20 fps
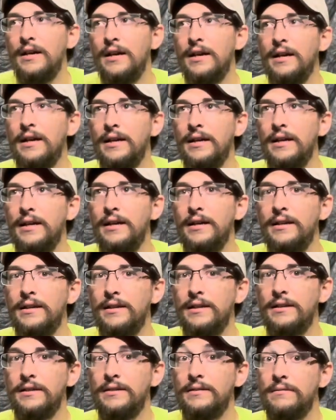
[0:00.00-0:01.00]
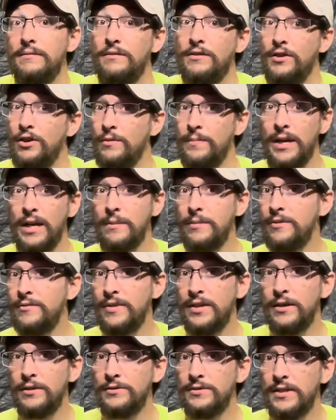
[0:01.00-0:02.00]
and there may be
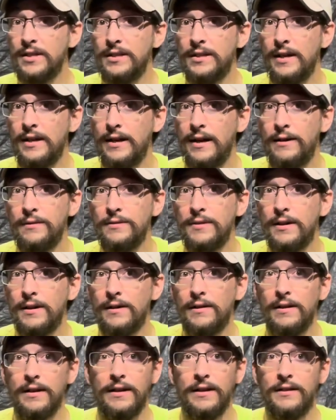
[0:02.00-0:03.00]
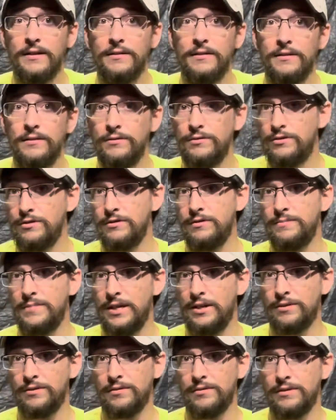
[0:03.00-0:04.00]
videos like that out there, and the YouTube
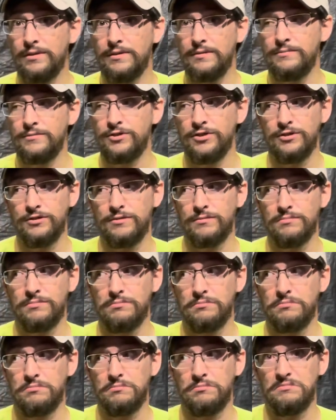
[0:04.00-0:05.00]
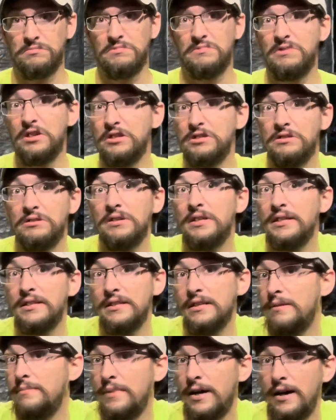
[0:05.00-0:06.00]
algorithm just doesn't like
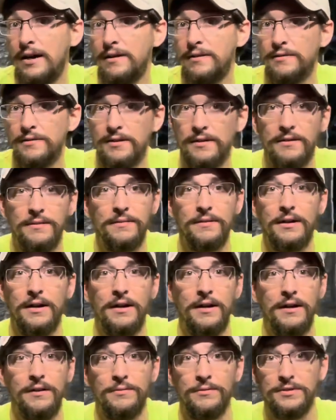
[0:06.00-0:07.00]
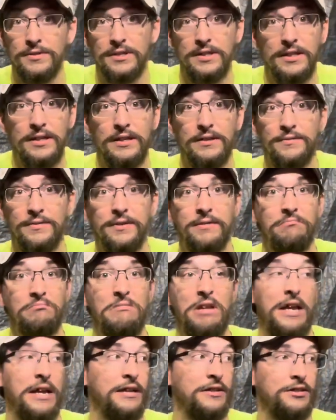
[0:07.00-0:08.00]
them. I don't know. We'll see if it
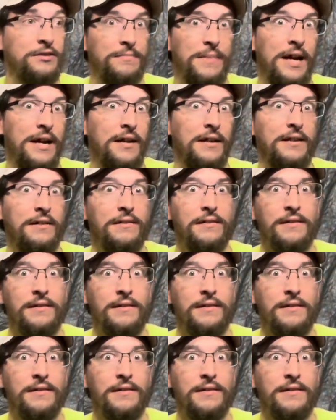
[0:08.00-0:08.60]
hates mine,